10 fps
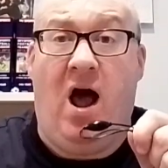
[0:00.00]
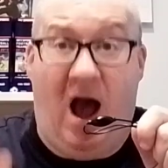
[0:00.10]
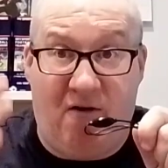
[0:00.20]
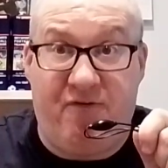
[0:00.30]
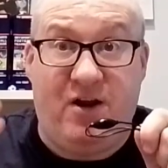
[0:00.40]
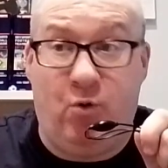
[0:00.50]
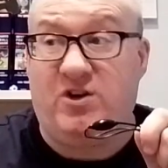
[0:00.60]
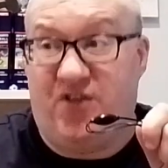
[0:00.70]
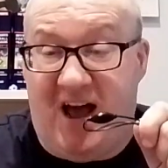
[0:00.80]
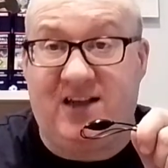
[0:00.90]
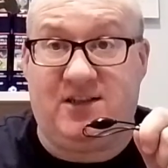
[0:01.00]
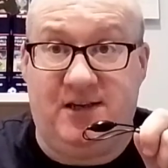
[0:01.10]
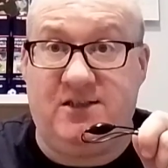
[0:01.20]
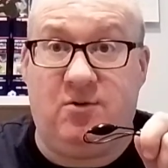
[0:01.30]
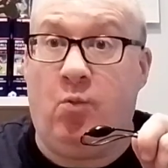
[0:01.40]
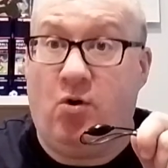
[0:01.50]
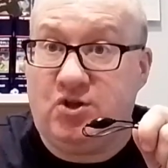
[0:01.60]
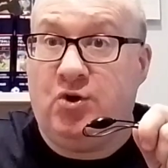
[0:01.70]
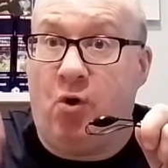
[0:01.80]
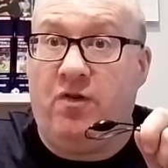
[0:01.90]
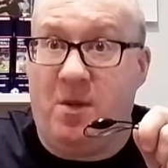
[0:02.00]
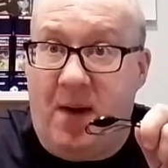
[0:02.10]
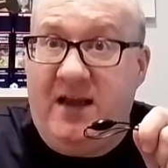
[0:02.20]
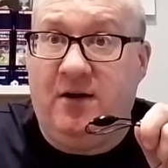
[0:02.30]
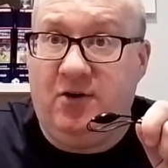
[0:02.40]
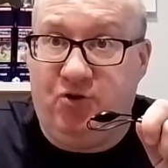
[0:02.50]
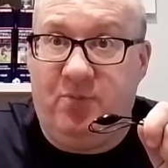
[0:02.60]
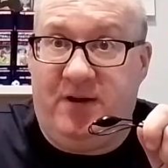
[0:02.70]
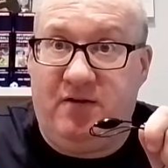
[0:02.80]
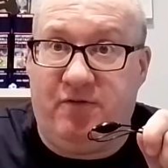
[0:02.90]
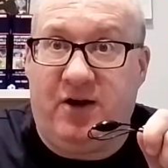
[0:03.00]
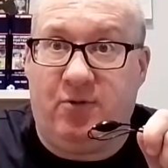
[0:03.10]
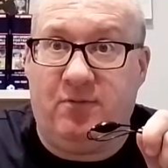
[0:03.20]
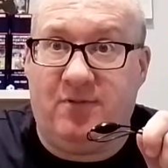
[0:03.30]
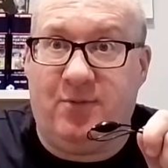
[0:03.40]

a final which that season was not the minor European final.